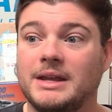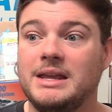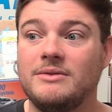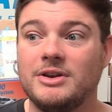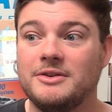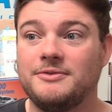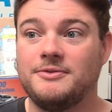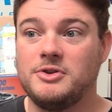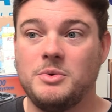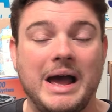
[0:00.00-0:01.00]
Even
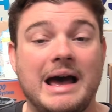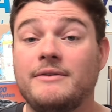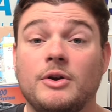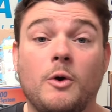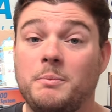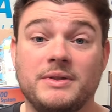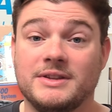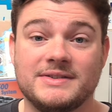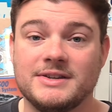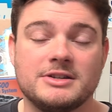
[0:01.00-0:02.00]
if you haven't opened
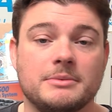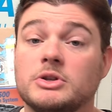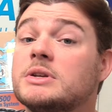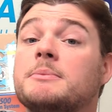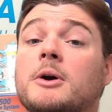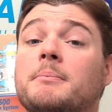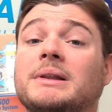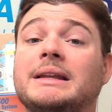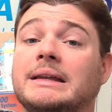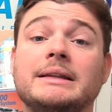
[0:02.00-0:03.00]
the system, it's
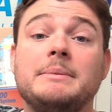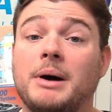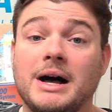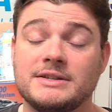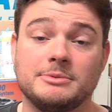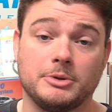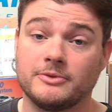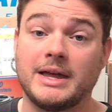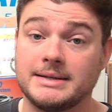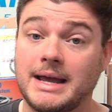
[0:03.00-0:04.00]
completely possible
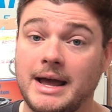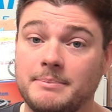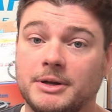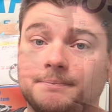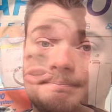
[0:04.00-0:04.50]
for that to happen.